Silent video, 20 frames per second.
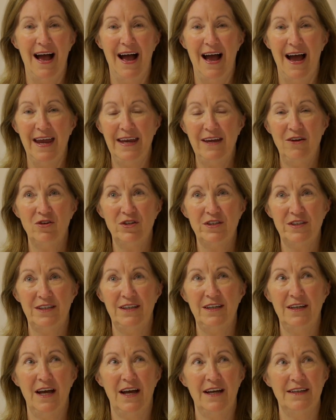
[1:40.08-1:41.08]
I could
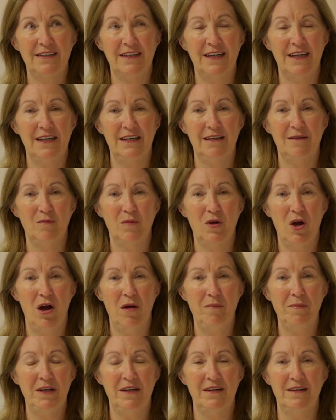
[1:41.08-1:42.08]
see God's kingdom
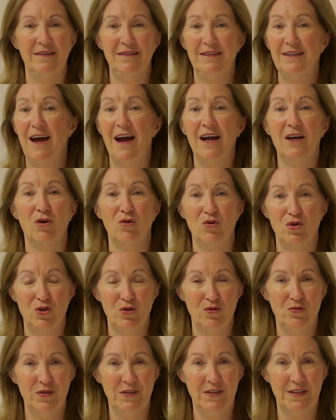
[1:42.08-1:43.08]
coming in Taco
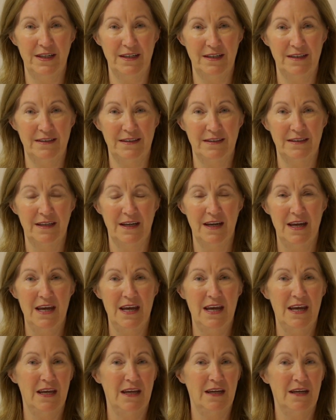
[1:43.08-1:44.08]
Tuesdays,
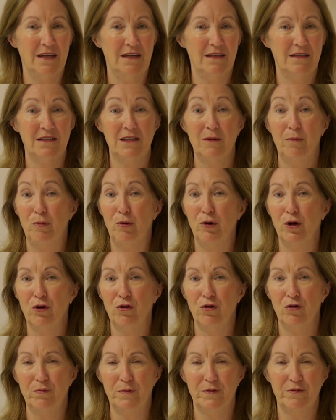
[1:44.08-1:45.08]
in support
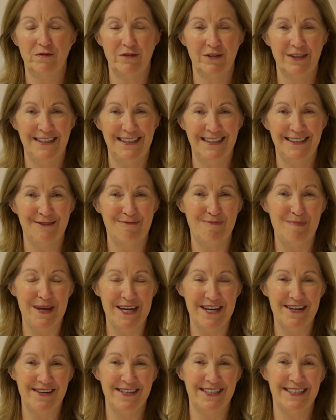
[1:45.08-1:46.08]
groups for single
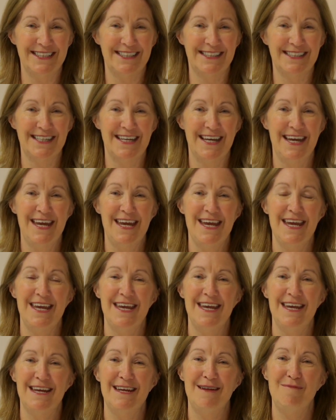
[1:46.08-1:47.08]
parents,
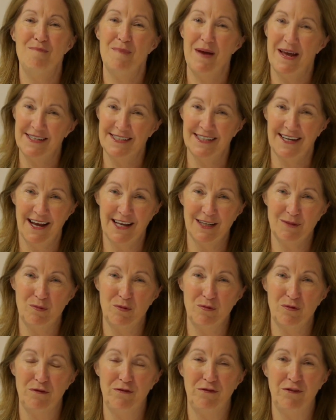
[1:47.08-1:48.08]
in men's gospel
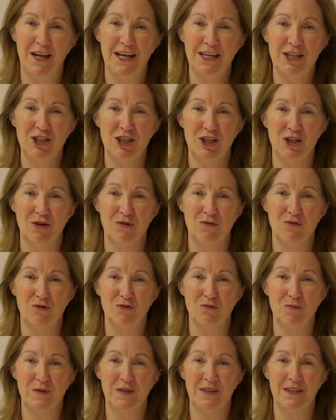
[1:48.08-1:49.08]
reflection
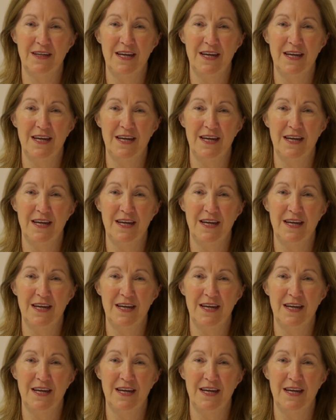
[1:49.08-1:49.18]
groups,